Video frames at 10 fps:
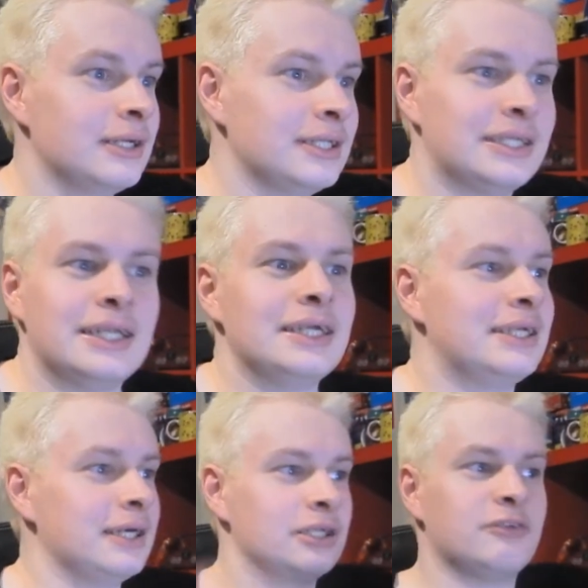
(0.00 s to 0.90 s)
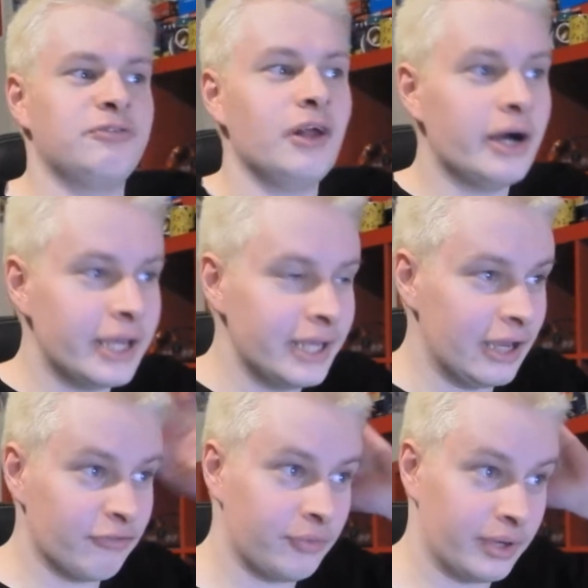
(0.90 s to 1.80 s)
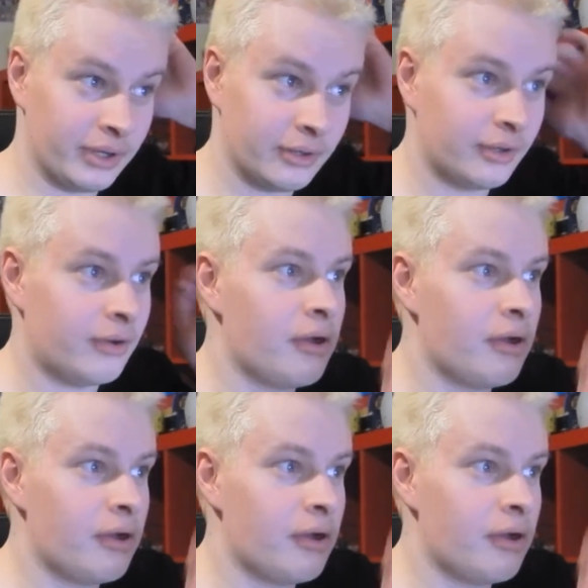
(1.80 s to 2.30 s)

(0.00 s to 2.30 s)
sending guts flying everywhere.